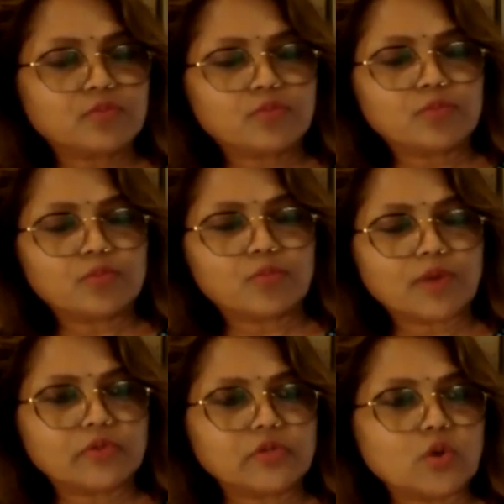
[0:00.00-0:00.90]
what
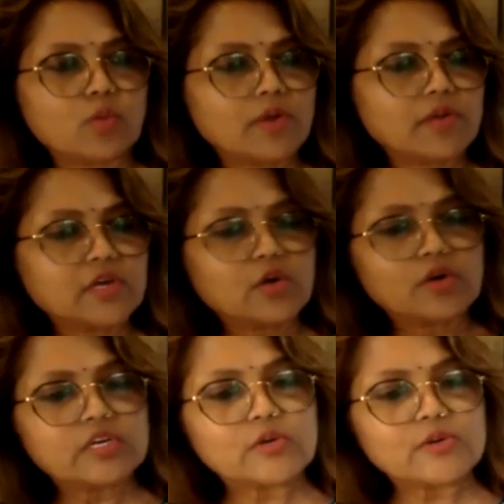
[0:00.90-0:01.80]
we know about ego
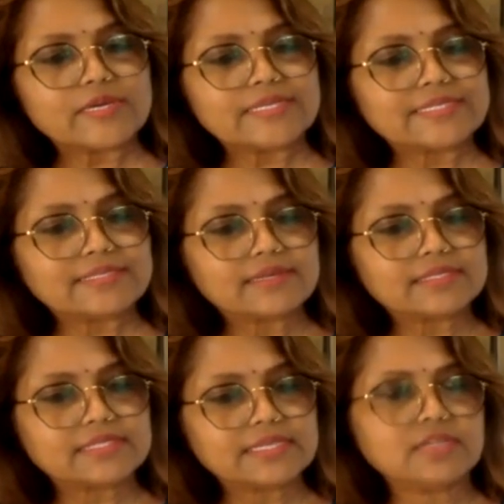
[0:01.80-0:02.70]
is the
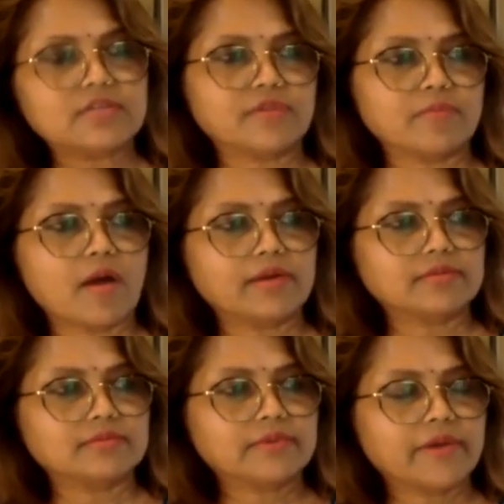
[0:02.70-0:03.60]
seed of the mind.
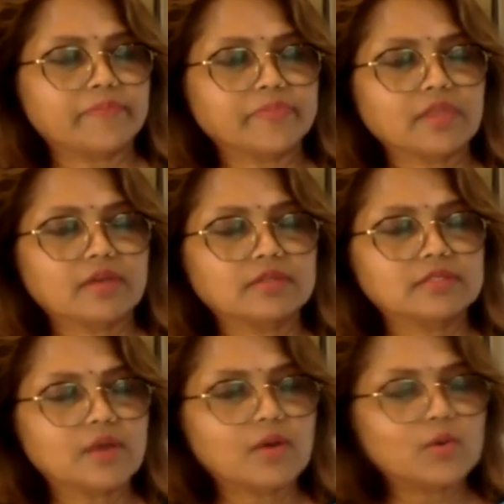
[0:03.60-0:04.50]
Yeah.
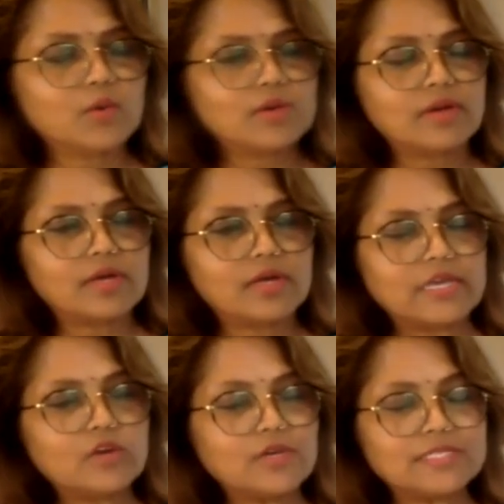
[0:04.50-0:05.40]
So
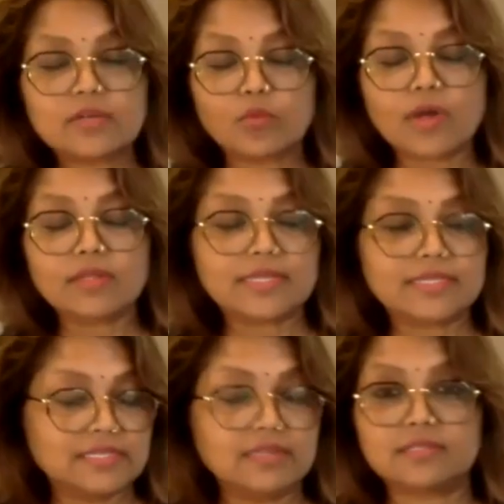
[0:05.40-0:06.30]
ego is the one that
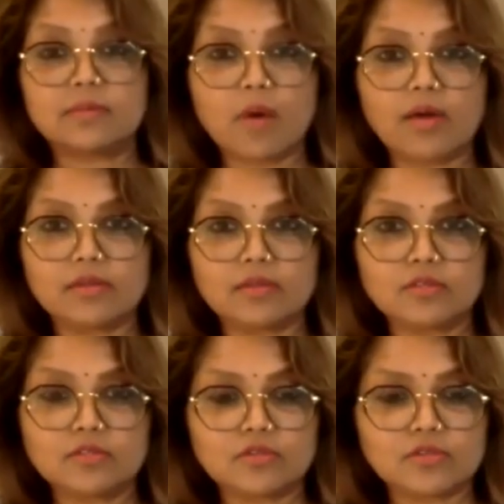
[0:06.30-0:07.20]
seeds the mind
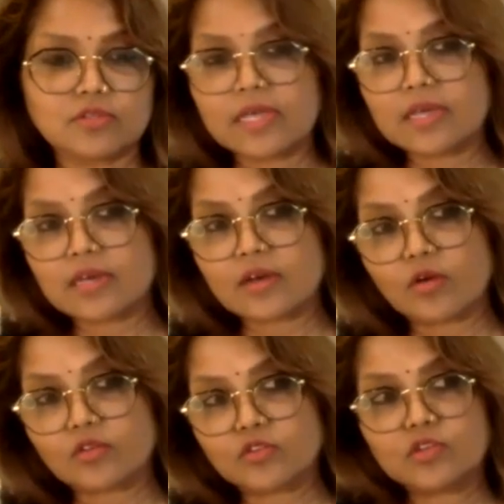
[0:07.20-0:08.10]
to think
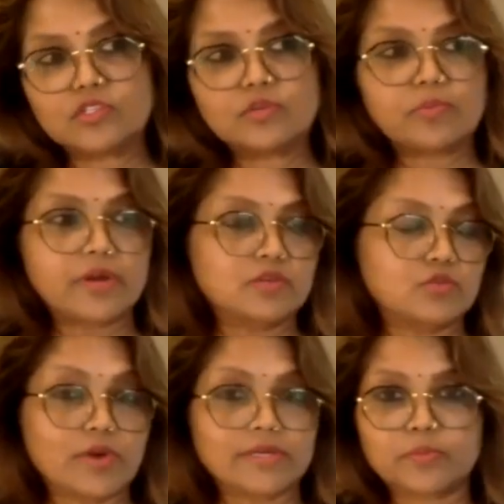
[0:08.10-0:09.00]
or to interpret,
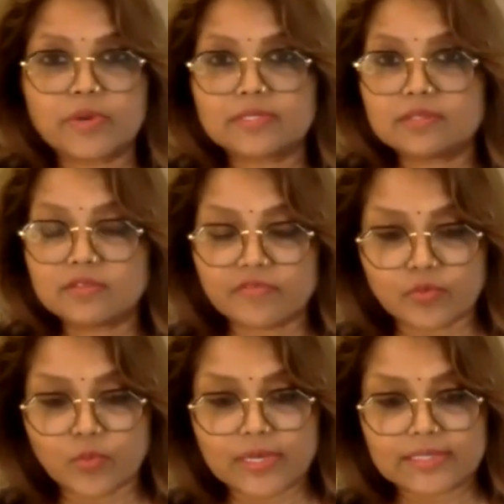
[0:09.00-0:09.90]
to express in
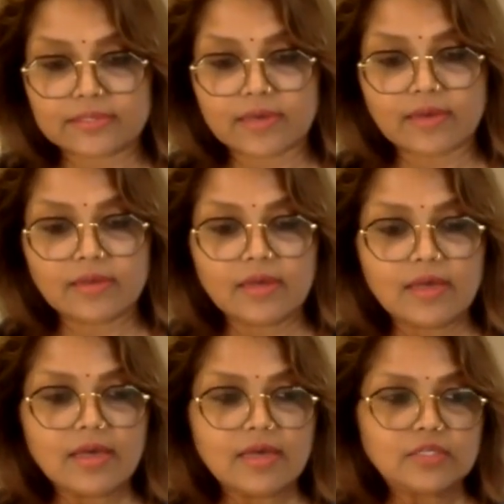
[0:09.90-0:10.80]
different ways. Yeah.
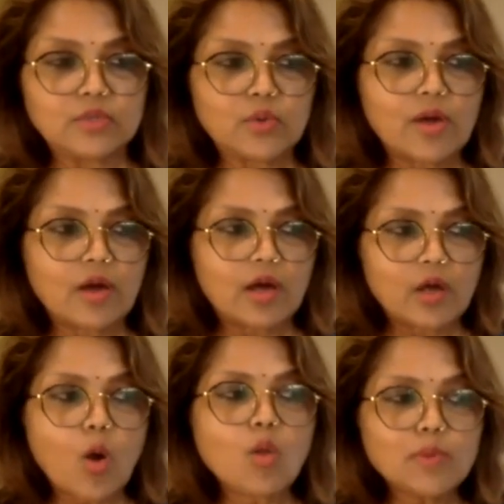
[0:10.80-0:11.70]
So I
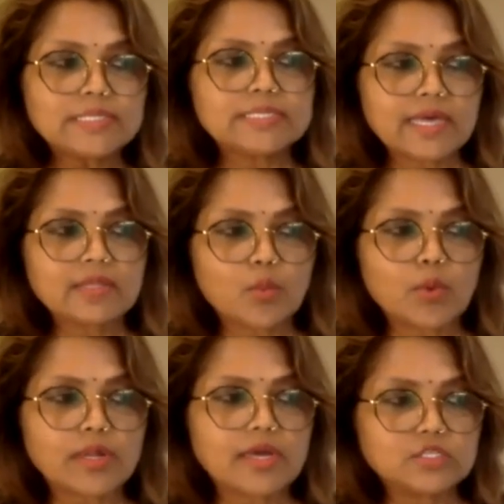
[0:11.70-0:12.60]
always say the
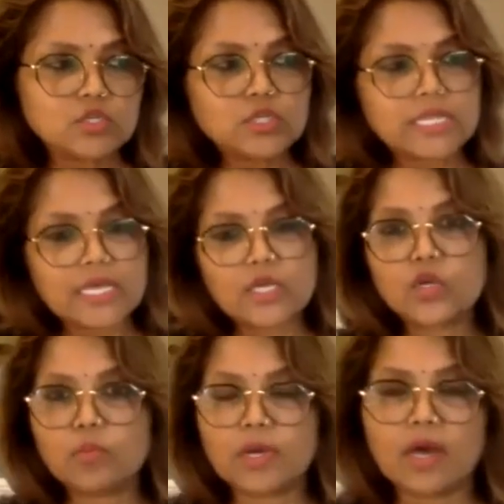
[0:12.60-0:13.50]
word, as you think,
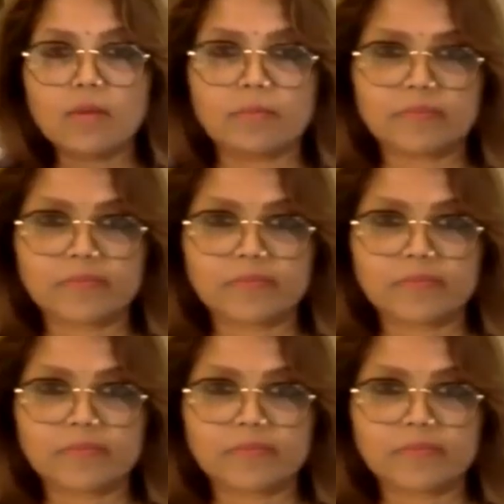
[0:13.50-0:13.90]
you become.